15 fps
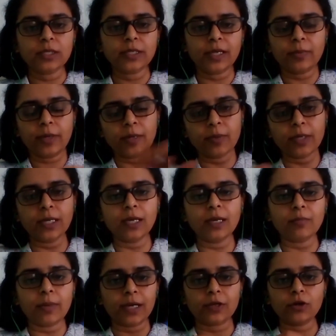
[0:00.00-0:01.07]
thereby
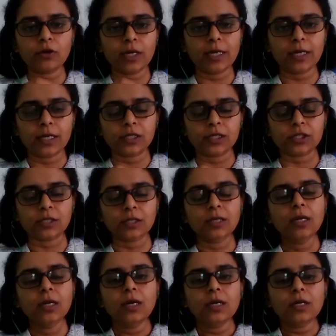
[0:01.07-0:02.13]
bringing back your allocation.
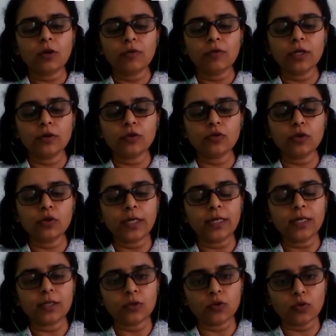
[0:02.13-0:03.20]
Now, when you do
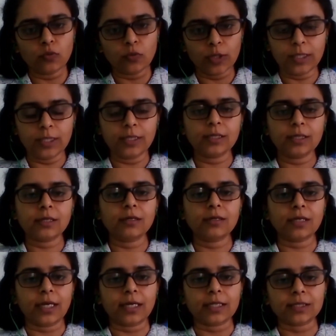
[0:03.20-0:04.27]
that, you will
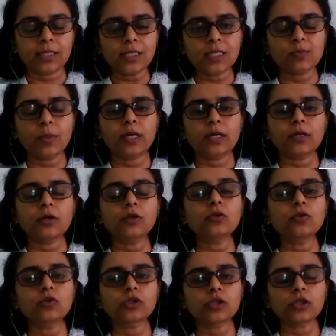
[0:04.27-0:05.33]
incur taxes, but
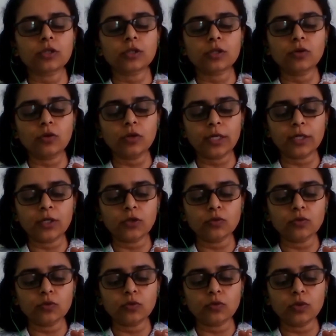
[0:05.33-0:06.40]
you should know that
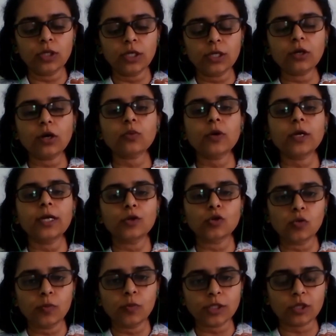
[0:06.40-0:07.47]
you need not worry
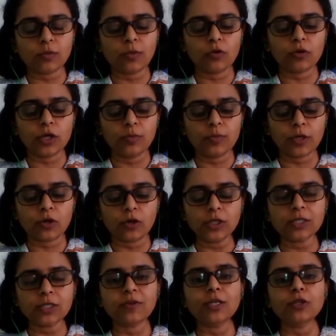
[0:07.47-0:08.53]
too much about it
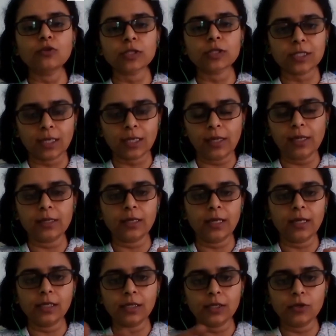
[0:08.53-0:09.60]
because when you sell
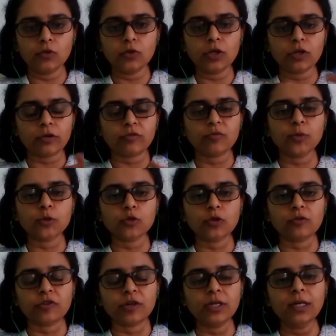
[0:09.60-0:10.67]
any unit of
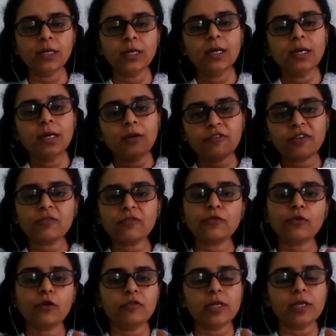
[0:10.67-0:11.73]
mutual fund,
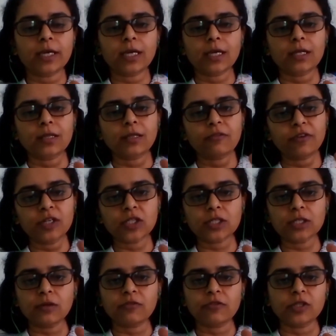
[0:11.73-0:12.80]
FIFO will kick in, the
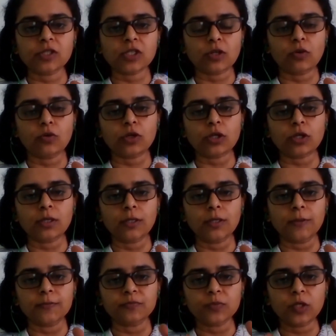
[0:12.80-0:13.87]
first in, first out,
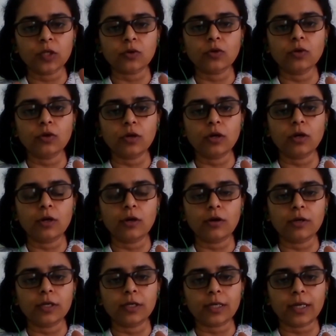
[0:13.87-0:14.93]
um, you know, uh,
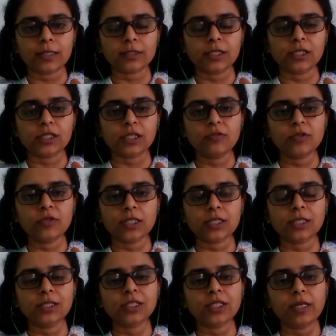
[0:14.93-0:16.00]
law and taxation, which
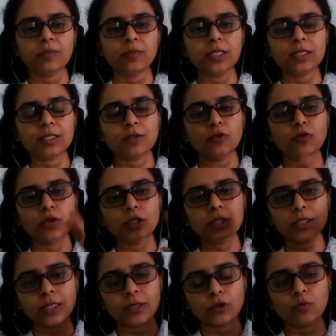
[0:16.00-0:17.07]
essentially means the
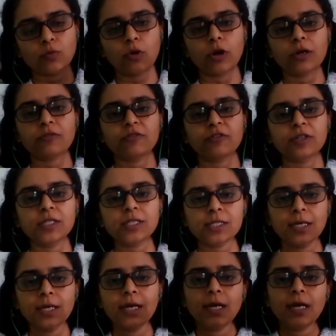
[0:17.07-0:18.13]
units that you bought
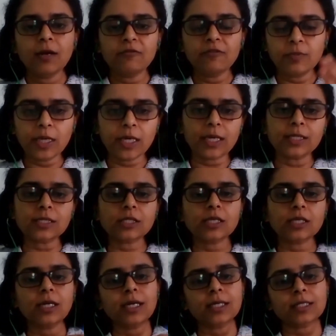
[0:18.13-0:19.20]
first will be
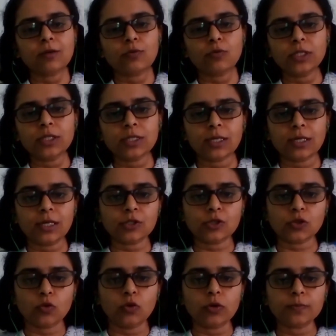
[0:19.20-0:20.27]
considered as the ones that are
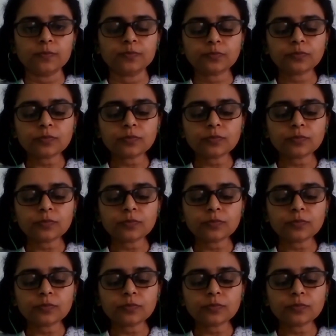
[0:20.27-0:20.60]
sold.